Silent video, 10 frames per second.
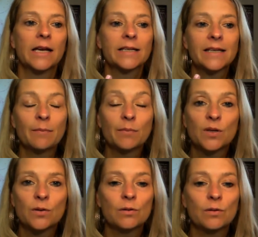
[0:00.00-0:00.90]
Step
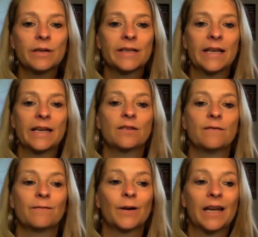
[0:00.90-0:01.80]
two is then to
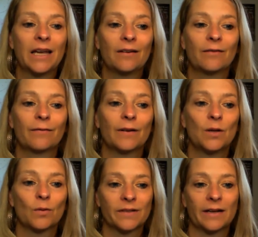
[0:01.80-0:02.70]
forgive
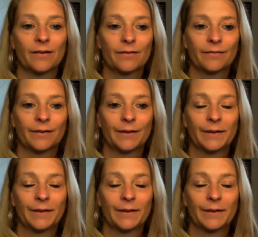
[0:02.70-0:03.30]
yourself.